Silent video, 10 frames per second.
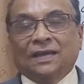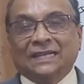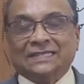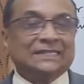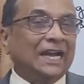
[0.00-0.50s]

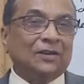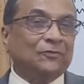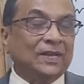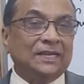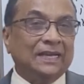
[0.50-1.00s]
is
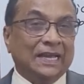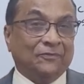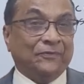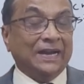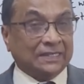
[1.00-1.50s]
not very
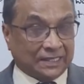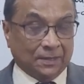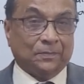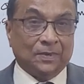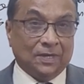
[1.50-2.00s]

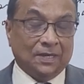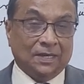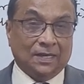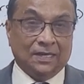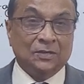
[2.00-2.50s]
effective
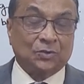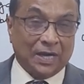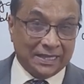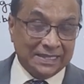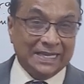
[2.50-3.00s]

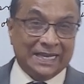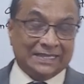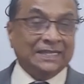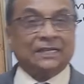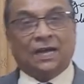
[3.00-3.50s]
neutralizing
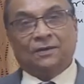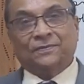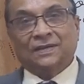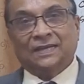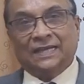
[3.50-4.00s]
agent
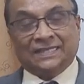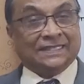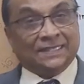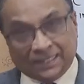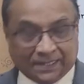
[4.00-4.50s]
of
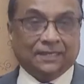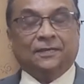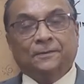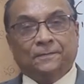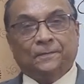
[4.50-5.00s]

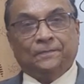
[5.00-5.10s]
acidity.